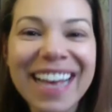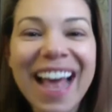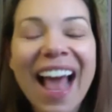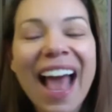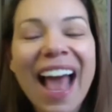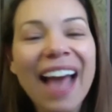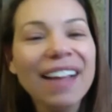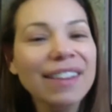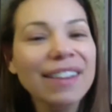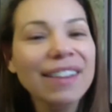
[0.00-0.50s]

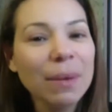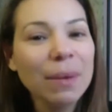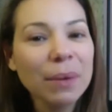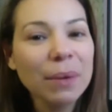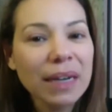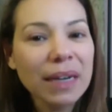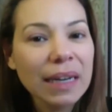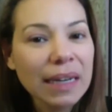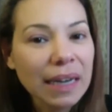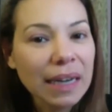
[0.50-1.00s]
And they
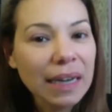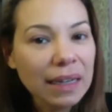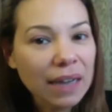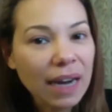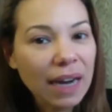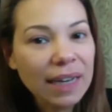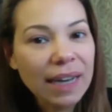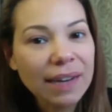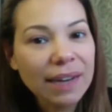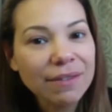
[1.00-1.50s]
would click on
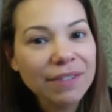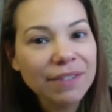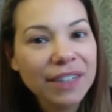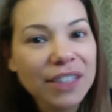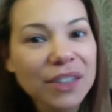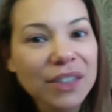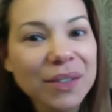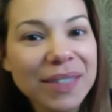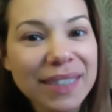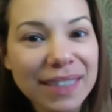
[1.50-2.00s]
online
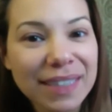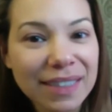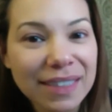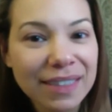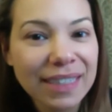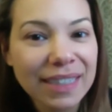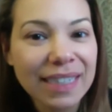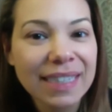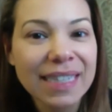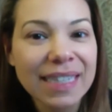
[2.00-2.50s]
video
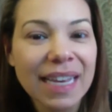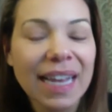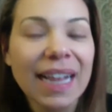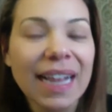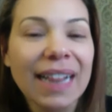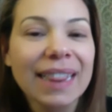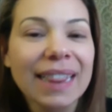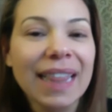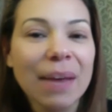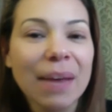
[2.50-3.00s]
series.
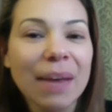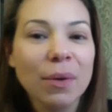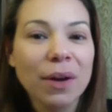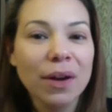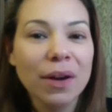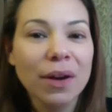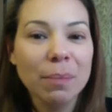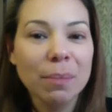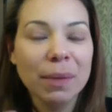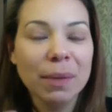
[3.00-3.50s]
They
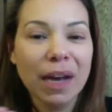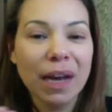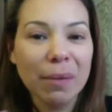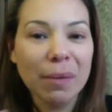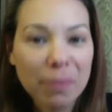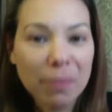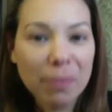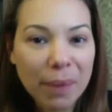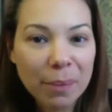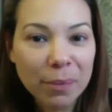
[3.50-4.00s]
would become
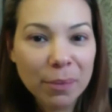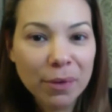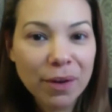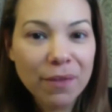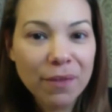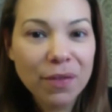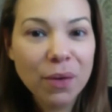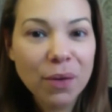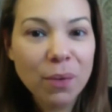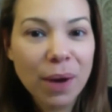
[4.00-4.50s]
a member
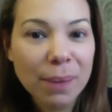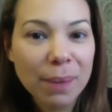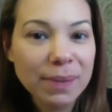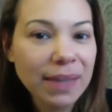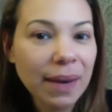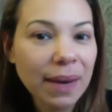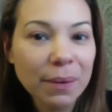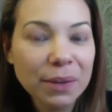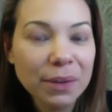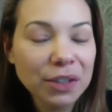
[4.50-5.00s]
of the
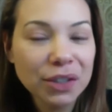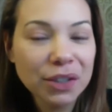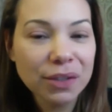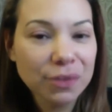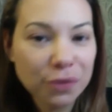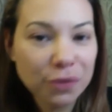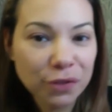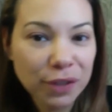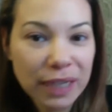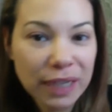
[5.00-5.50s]
website, which is
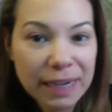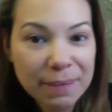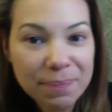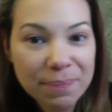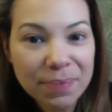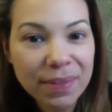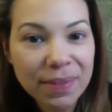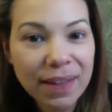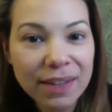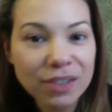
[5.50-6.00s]
free.
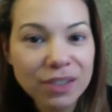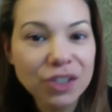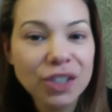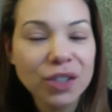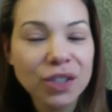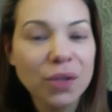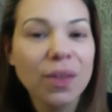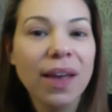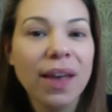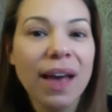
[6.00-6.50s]
That's just
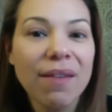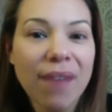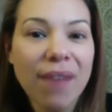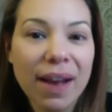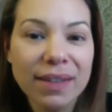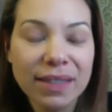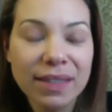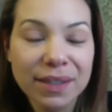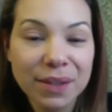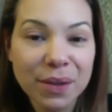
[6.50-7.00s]
so they have
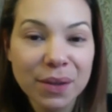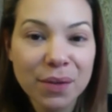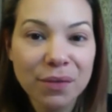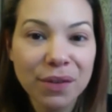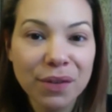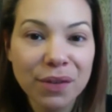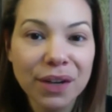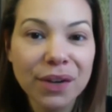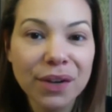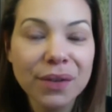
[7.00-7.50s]
access to the
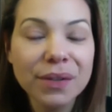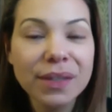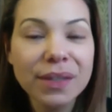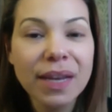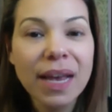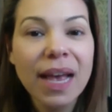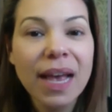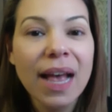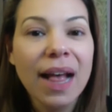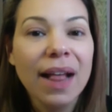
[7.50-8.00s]
videos.
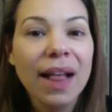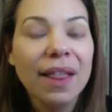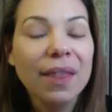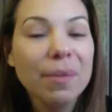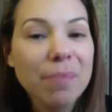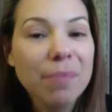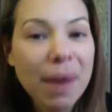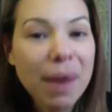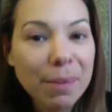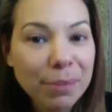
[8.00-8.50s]
The
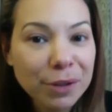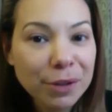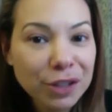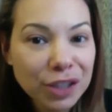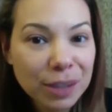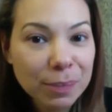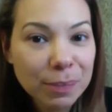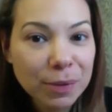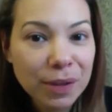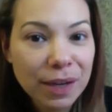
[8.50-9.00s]

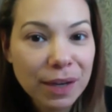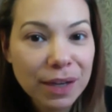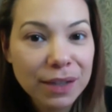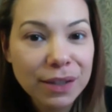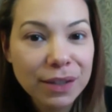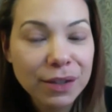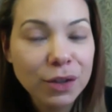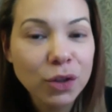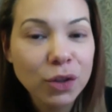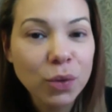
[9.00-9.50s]
membership
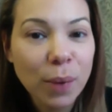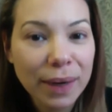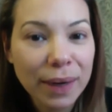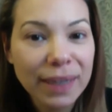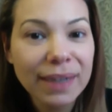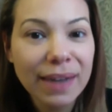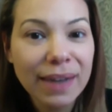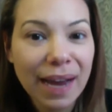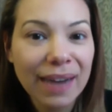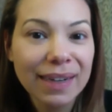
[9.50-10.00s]
is
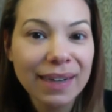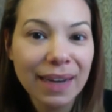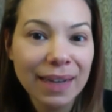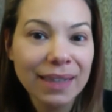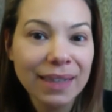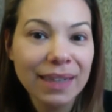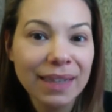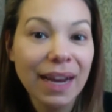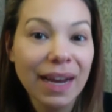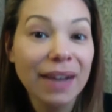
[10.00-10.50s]

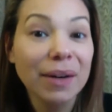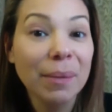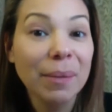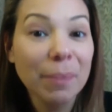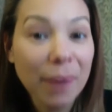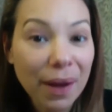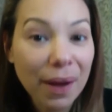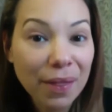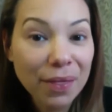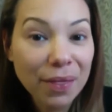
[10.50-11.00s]
$29.99 a
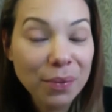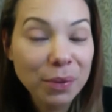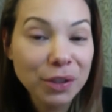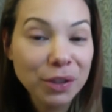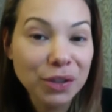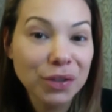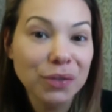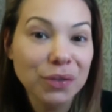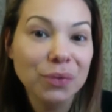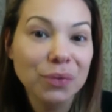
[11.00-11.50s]
month, which
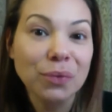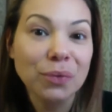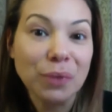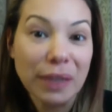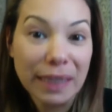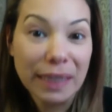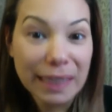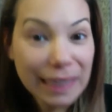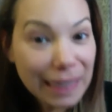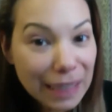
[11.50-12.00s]
is
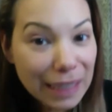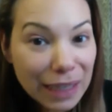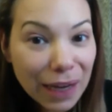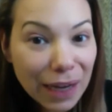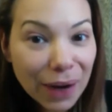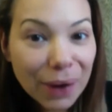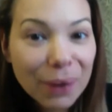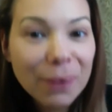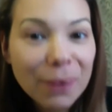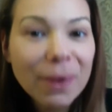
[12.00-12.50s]
really
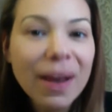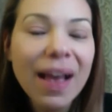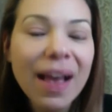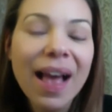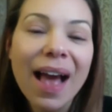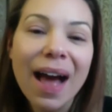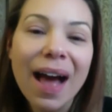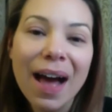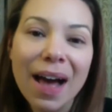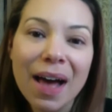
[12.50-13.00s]
low.
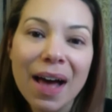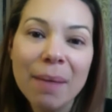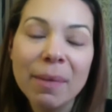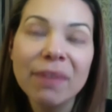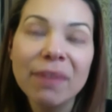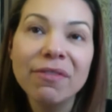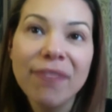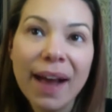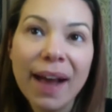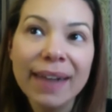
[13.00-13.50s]

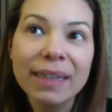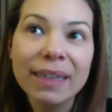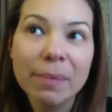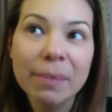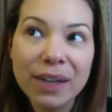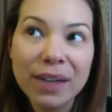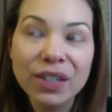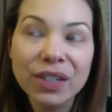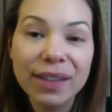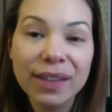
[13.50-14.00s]
In fact, I'm
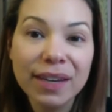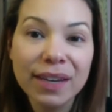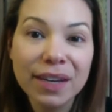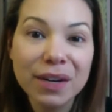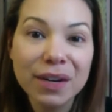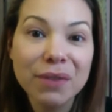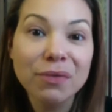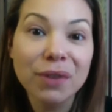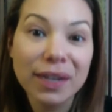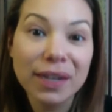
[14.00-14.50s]
actually thinking
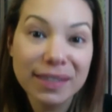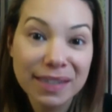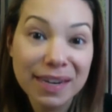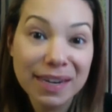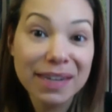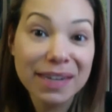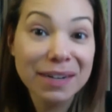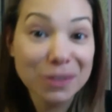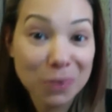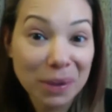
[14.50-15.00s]
of raising
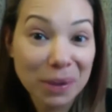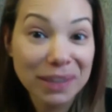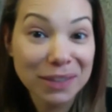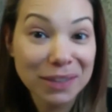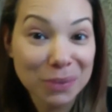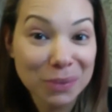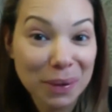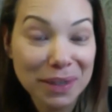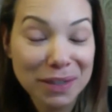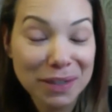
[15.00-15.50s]
it in
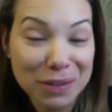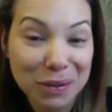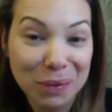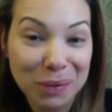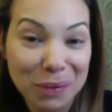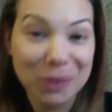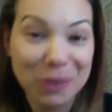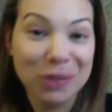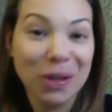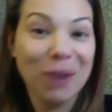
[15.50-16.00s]

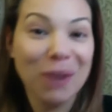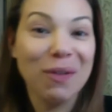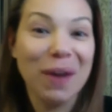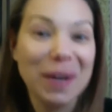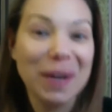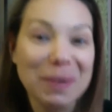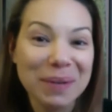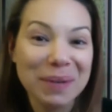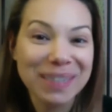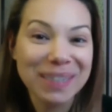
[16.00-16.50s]
2022. So if
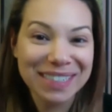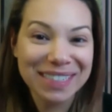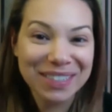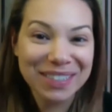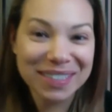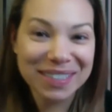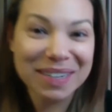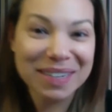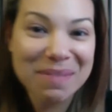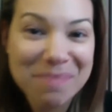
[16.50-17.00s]
anyone's
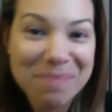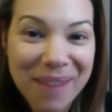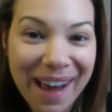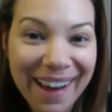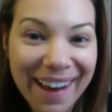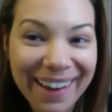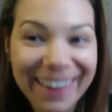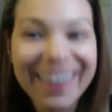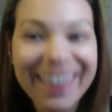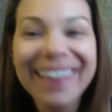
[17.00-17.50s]
interested in
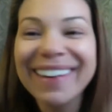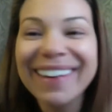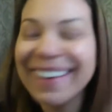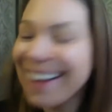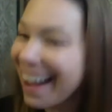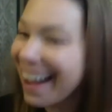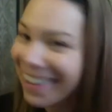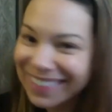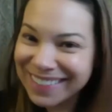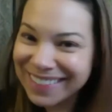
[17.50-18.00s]
buying,
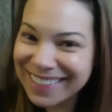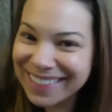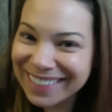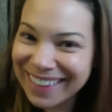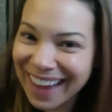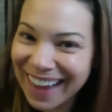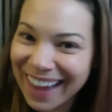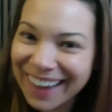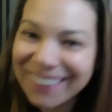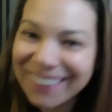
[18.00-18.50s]
now's the time.